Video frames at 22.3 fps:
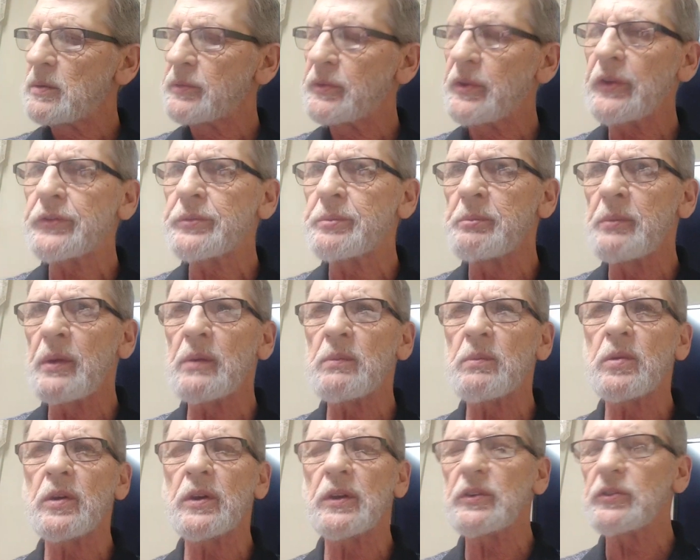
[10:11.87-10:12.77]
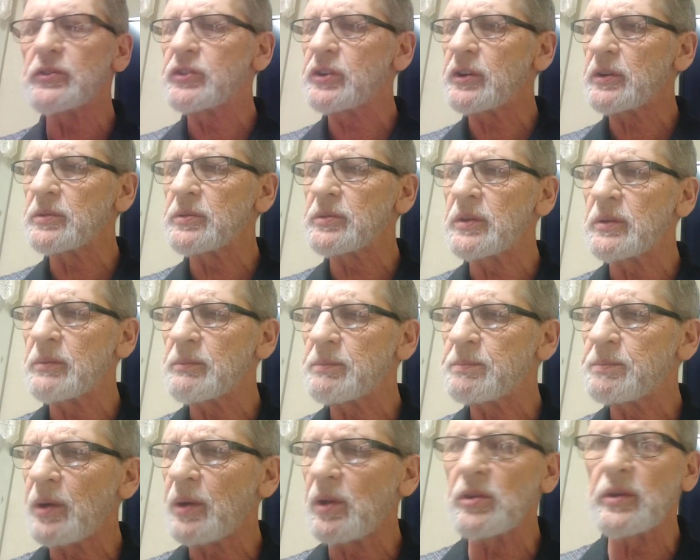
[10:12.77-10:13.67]
Dismembering
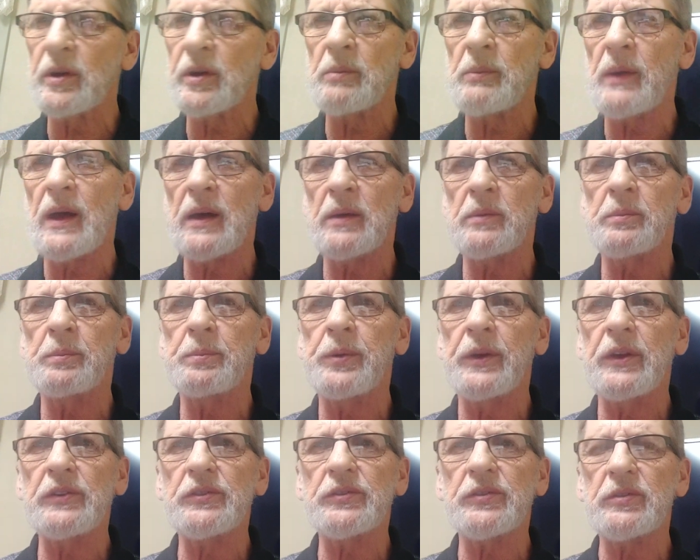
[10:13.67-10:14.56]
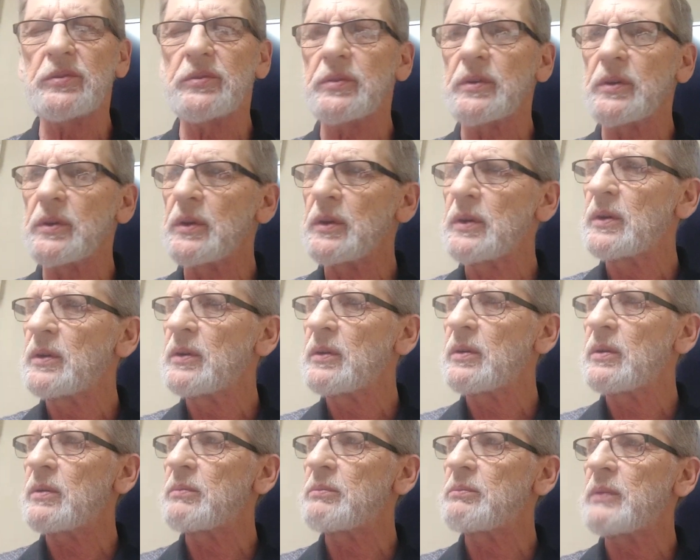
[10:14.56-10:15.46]
children, pulling them out in pieces.
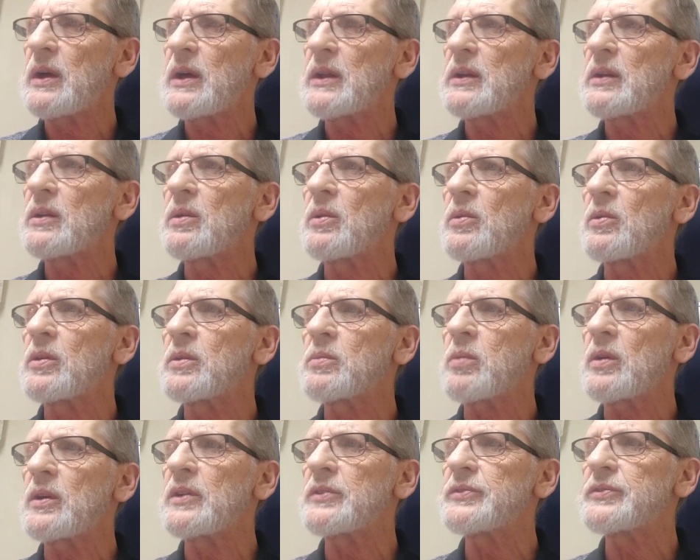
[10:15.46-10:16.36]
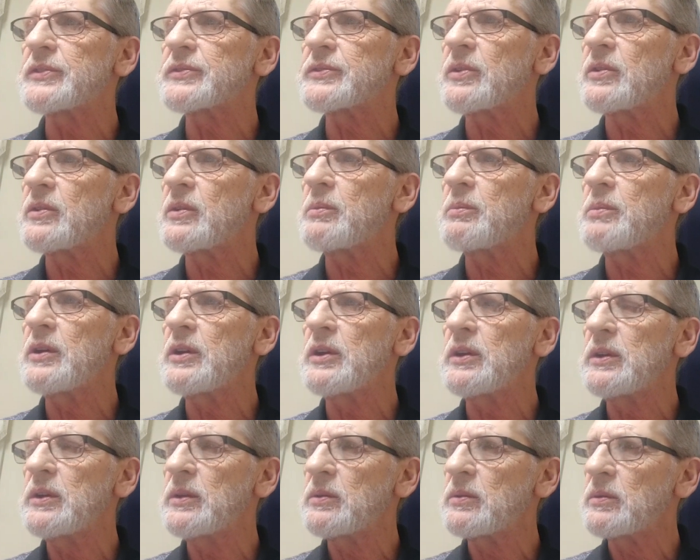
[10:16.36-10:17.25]
My Lord, what is this going to
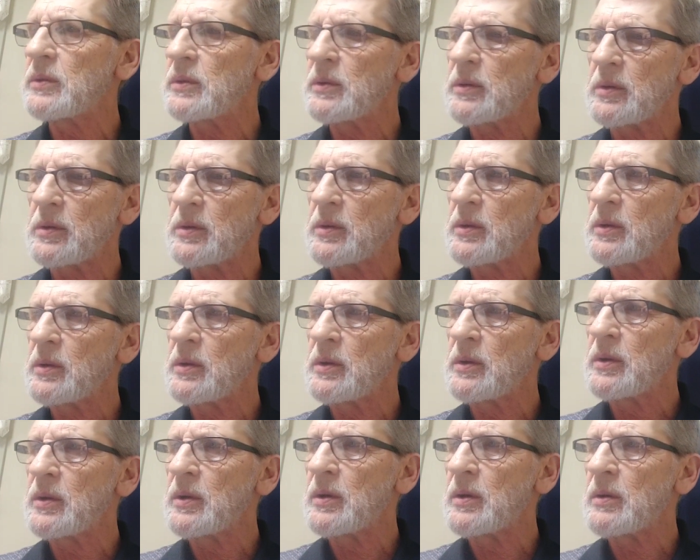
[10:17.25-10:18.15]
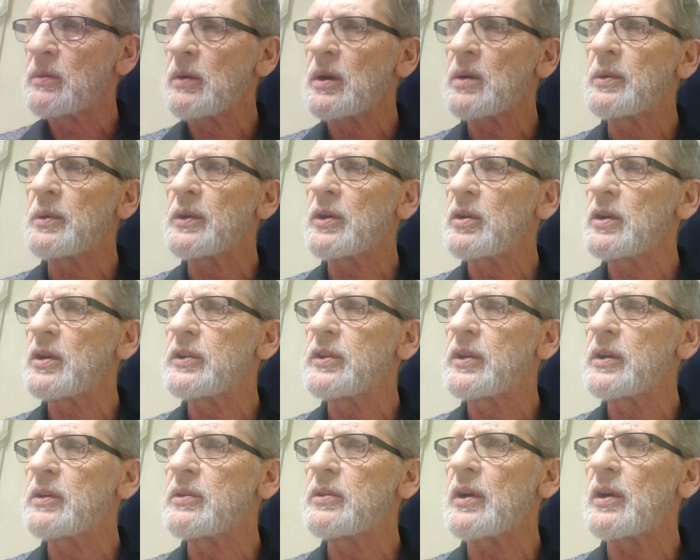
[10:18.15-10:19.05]
be? What are we going to
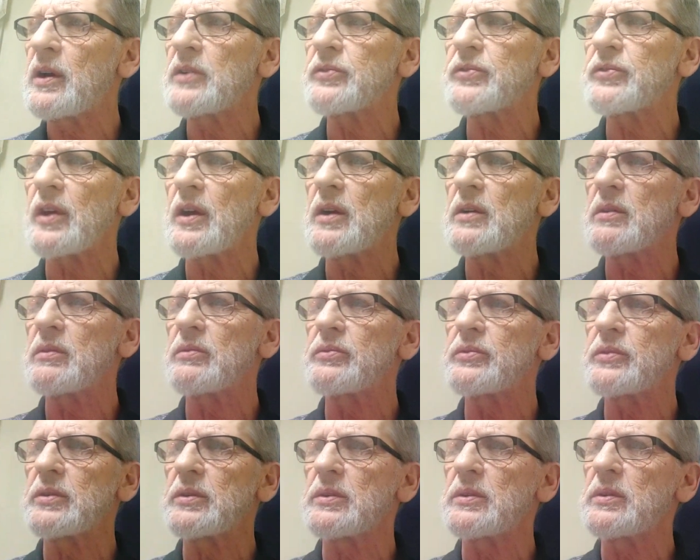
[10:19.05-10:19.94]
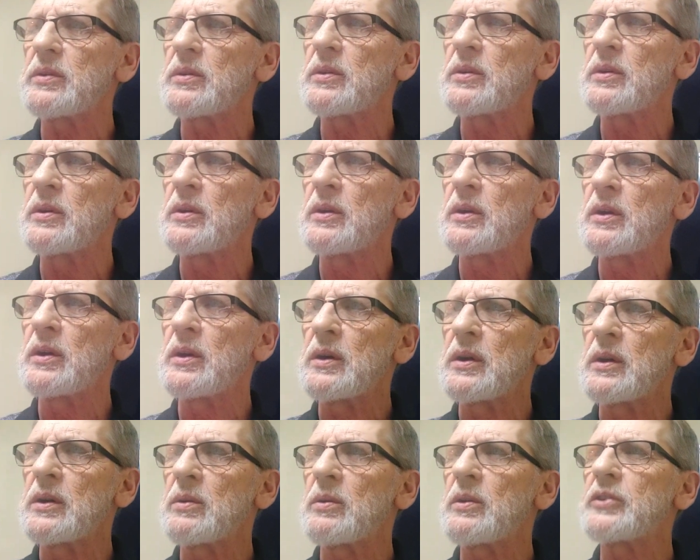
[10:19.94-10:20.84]
do to ourselves?
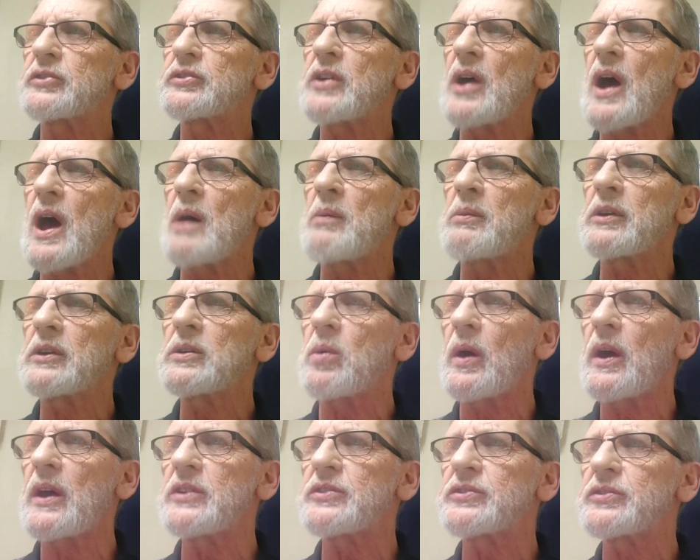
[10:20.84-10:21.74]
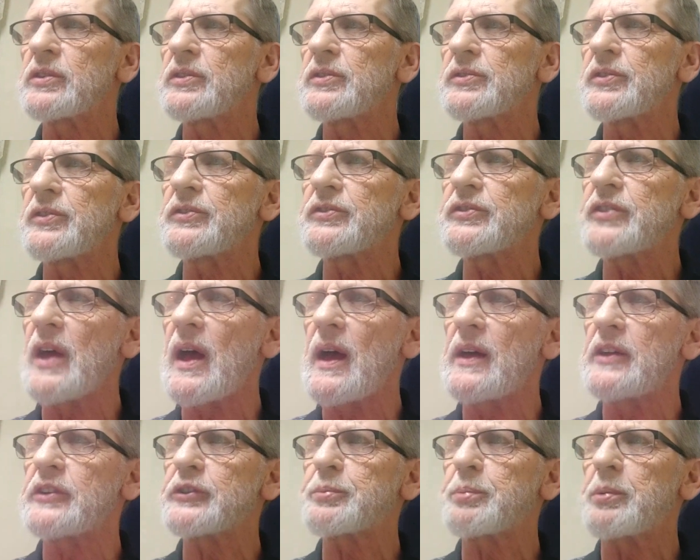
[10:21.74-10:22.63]
There's common questions, and
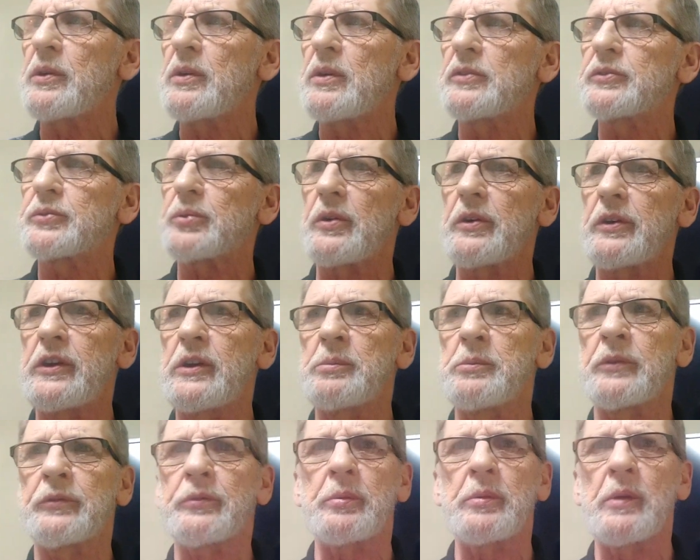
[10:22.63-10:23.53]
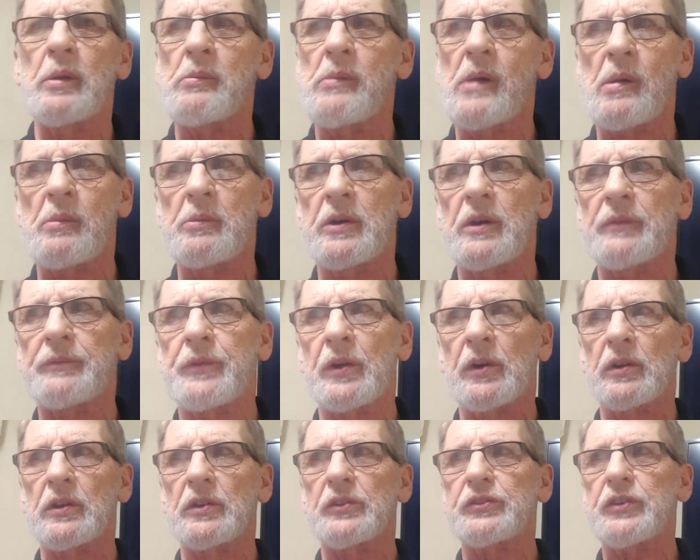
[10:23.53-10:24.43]
science proves we're human from the moment of
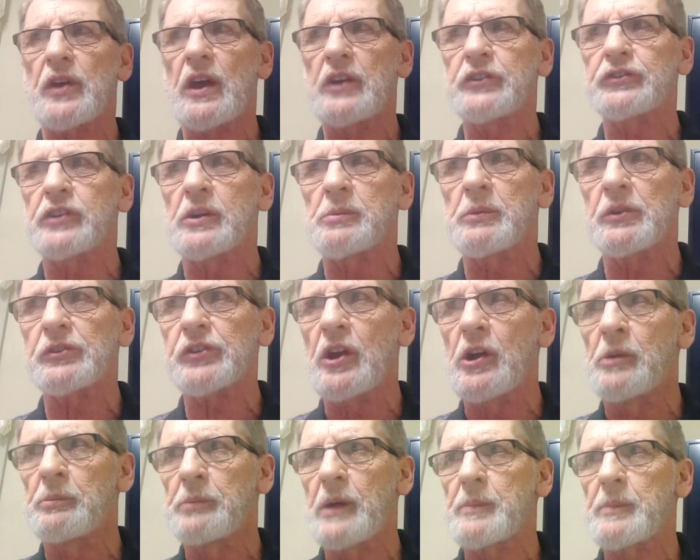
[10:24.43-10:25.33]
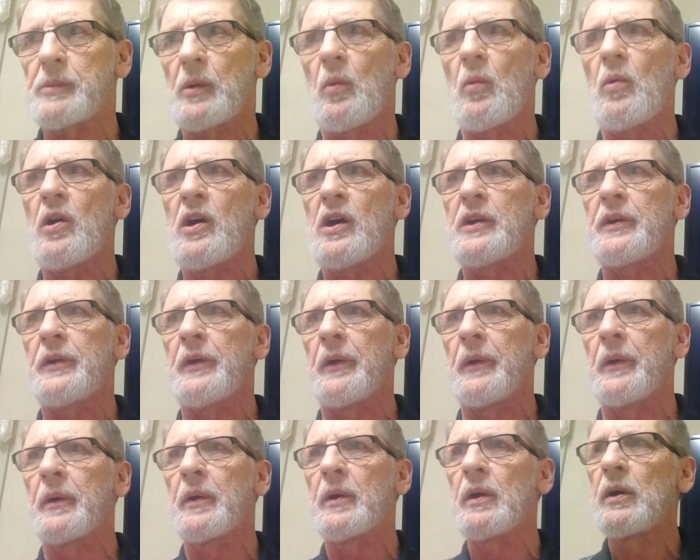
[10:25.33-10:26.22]
fertilization, but some people
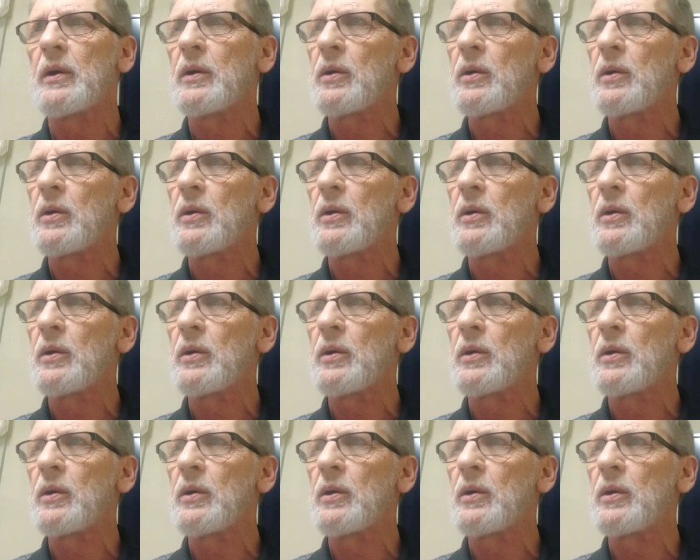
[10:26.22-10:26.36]
wonder,